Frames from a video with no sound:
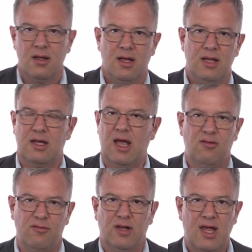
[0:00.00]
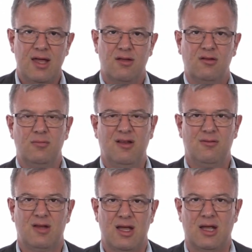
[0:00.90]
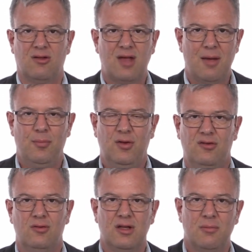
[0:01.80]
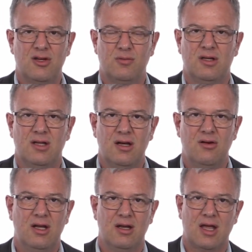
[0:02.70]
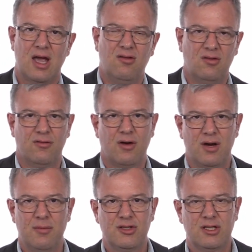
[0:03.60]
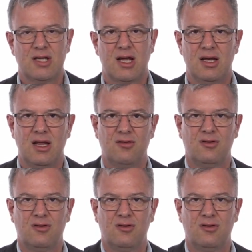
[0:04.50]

In the case of a lake, this means taking samples, doing the measurement there. In the case of our imaging techniques,